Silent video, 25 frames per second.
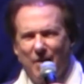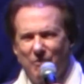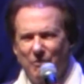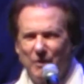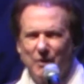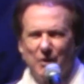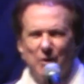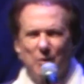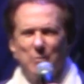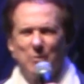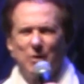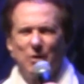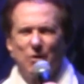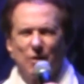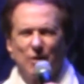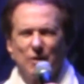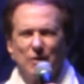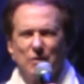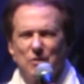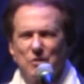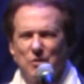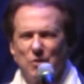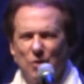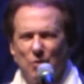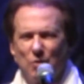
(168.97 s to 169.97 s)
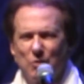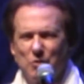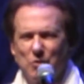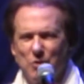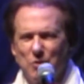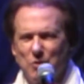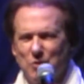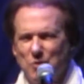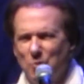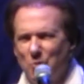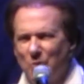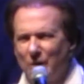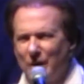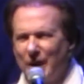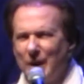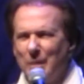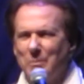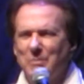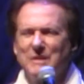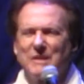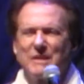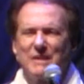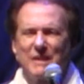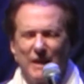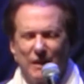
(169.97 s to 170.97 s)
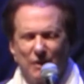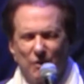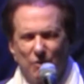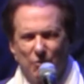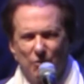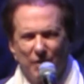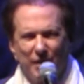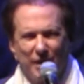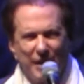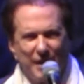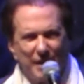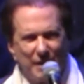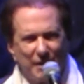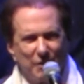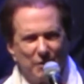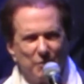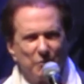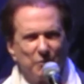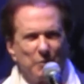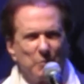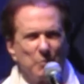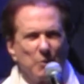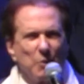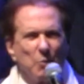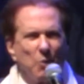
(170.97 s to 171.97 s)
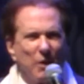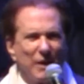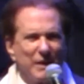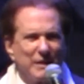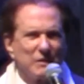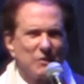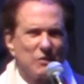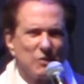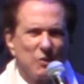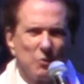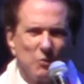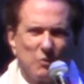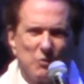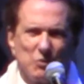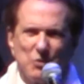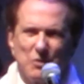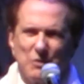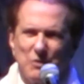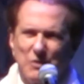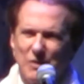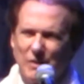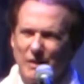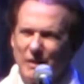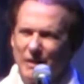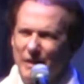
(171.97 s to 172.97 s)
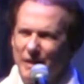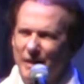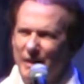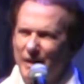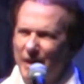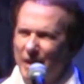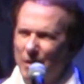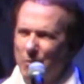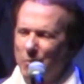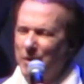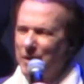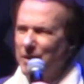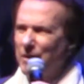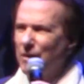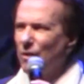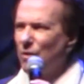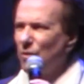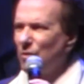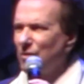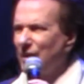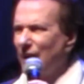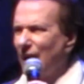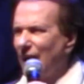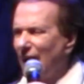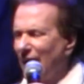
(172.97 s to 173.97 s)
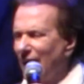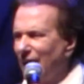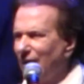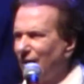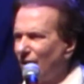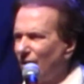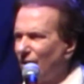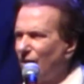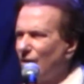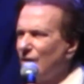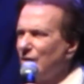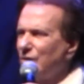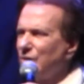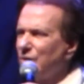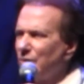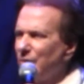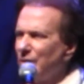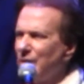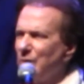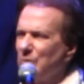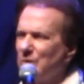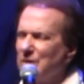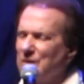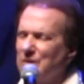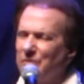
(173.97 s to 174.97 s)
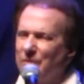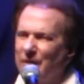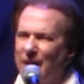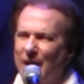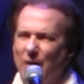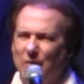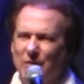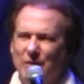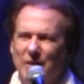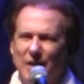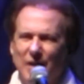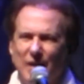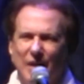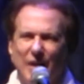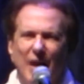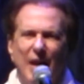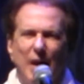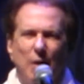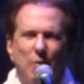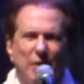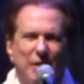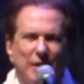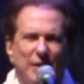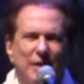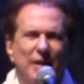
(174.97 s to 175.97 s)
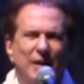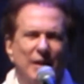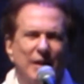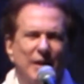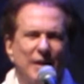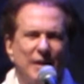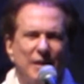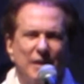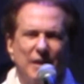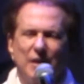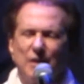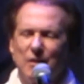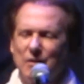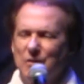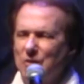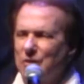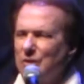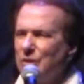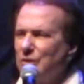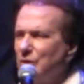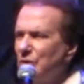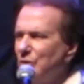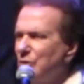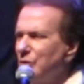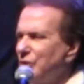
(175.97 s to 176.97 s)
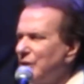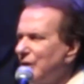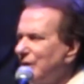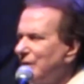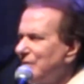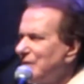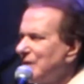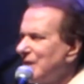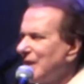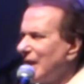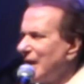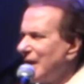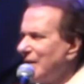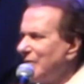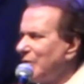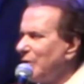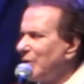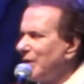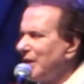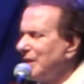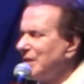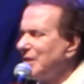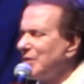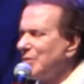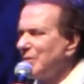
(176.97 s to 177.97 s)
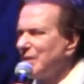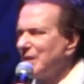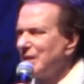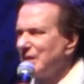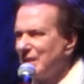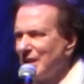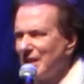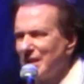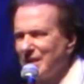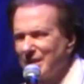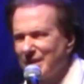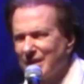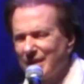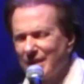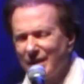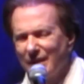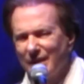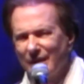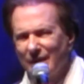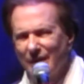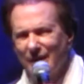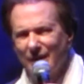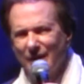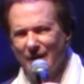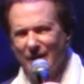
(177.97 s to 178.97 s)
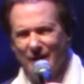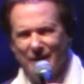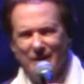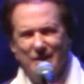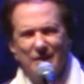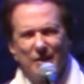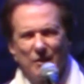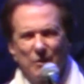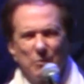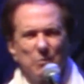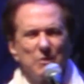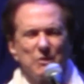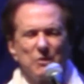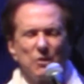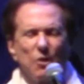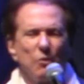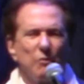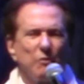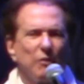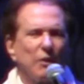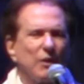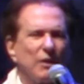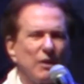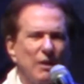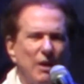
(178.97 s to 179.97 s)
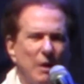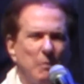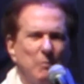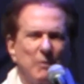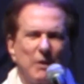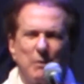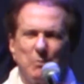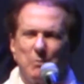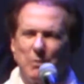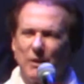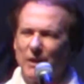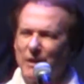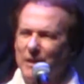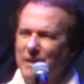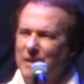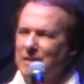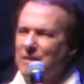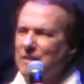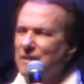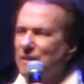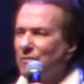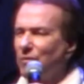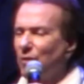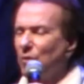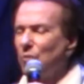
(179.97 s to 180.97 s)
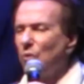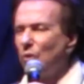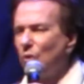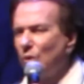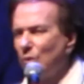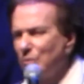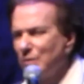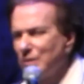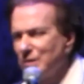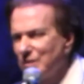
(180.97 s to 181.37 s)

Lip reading: African-American soldiers who were kept segregated from the white soldiers. And we know that our country was founded allowing the institution of slavery to exist until it was overcome and a bloody civil war